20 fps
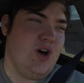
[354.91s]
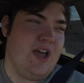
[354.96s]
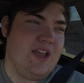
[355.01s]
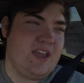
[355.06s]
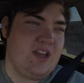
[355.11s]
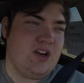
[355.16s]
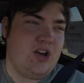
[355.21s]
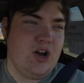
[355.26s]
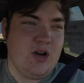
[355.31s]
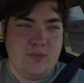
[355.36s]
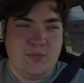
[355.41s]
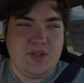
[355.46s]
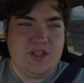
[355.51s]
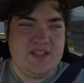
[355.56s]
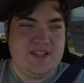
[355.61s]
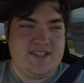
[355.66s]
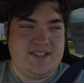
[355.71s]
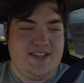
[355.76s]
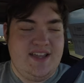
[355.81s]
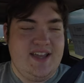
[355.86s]
I can
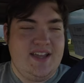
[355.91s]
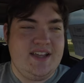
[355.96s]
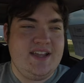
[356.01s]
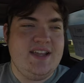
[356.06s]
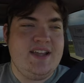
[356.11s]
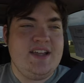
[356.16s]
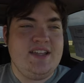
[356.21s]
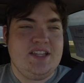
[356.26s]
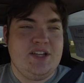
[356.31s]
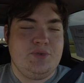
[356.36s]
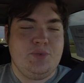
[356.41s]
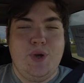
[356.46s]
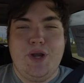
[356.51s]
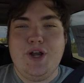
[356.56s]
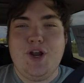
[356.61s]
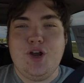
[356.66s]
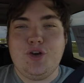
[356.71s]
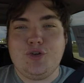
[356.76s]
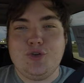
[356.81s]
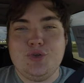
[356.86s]
humbly say that
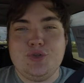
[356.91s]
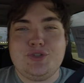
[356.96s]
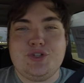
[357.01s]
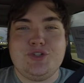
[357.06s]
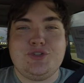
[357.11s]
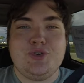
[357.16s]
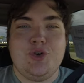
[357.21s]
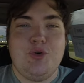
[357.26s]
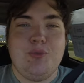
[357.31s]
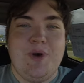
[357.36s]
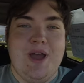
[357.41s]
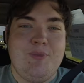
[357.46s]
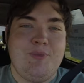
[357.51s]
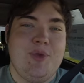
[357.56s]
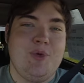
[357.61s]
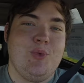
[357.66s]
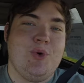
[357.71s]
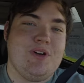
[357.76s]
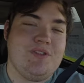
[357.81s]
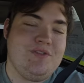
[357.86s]
radar cruise control might
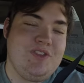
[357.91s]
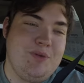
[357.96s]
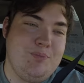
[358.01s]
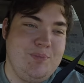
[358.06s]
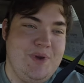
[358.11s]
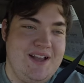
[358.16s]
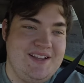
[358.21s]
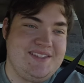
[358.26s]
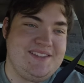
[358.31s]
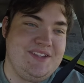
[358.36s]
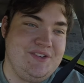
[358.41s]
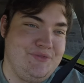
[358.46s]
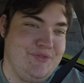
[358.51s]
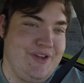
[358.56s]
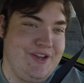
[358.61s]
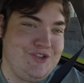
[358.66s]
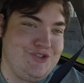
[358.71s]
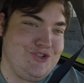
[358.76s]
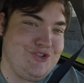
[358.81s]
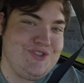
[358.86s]
be one of the best
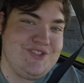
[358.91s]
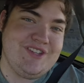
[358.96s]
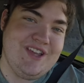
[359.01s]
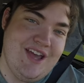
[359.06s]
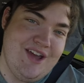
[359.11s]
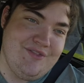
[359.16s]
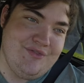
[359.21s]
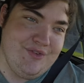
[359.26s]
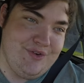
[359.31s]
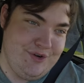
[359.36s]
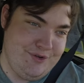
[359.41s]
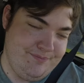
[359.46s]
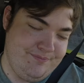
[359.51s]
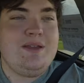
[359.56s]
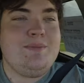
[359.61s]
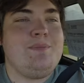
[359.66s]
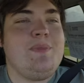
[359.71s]
inventions ever.